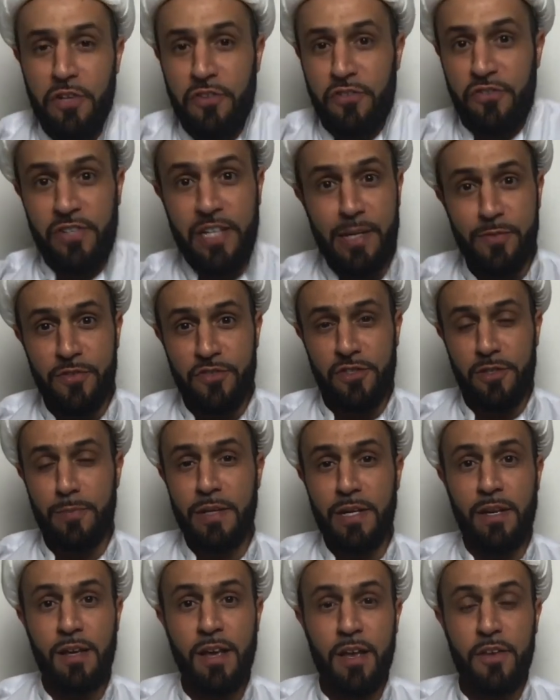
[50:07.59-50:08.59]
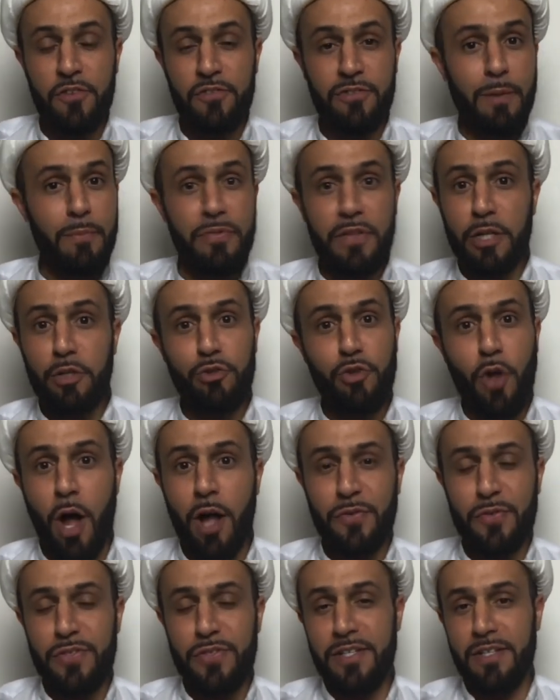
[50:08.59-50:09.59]
It seems to be something
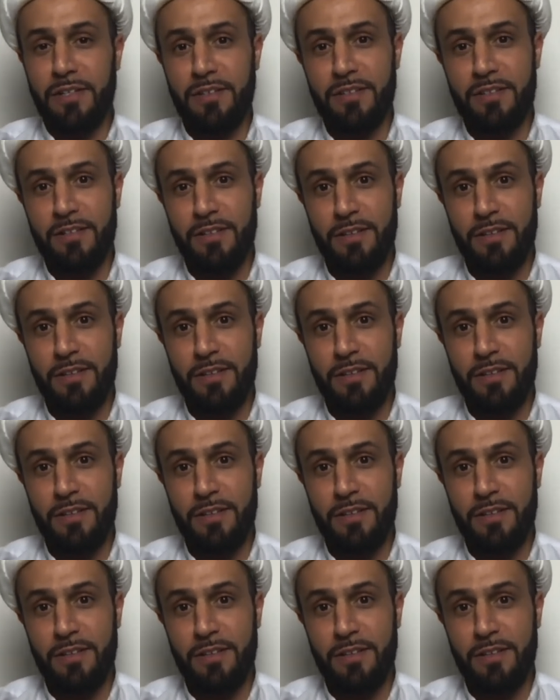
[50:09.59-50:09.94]
daunting.